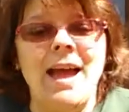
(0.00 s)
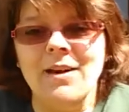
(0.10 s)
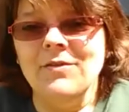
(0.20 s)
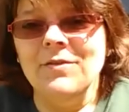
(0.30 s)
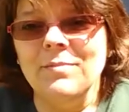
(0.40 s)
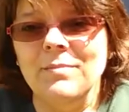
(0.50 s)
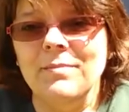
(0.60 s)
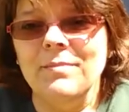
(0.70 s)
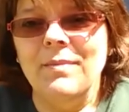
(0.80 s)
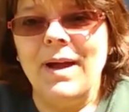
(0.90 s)
have
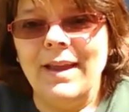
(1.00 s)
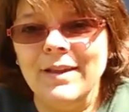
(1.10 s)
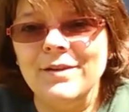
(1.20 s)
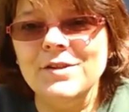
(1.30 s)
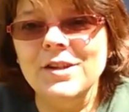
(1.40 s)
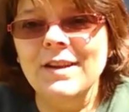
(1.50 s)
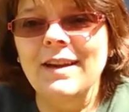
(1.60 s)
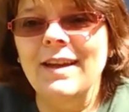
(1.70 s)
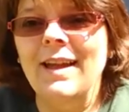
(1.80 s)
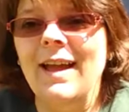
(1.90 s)
my energy,
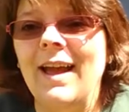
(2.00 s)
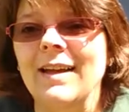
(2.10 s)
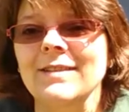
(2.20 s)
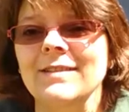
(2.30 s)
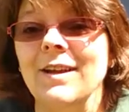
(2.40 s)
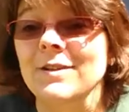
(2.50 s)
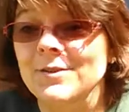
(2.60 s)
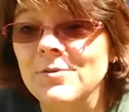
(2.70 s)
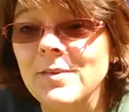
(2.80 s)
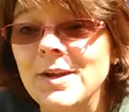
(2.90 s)
not
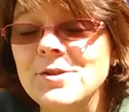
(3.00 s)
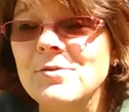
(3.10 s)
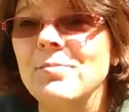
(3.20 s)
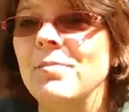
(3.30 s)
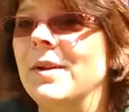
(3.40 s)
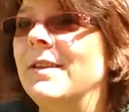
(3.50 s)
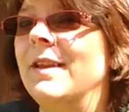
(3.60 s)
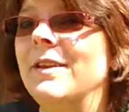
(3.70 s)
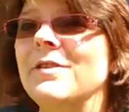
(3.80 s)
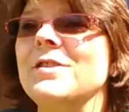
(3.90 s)
too much, but
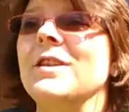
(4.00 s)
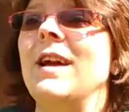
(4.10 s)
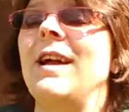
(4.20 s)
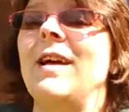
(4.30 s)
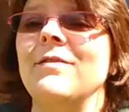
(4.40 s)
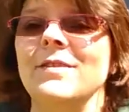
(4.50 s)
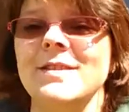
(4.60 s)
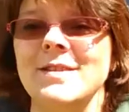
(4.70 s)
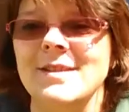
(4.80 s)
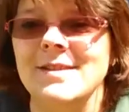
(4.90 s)
the energy I have
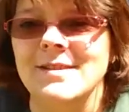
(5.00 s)
is